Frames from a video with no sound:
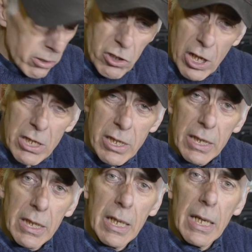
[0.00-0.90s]

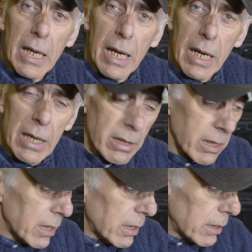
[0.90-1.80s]
changing, and
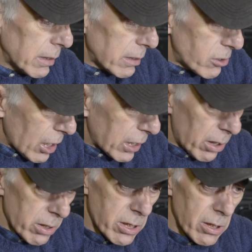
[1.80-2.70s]
check
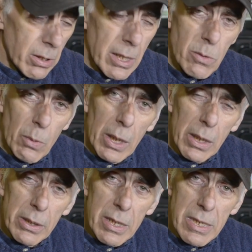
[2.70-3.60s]
also as
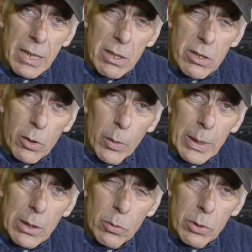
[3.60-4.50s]
well the signals
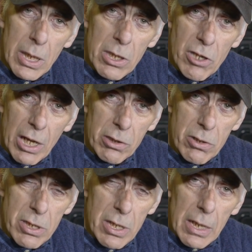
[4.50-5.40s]
going to the
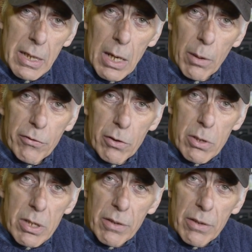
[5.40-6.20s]
injectors. Now, of course,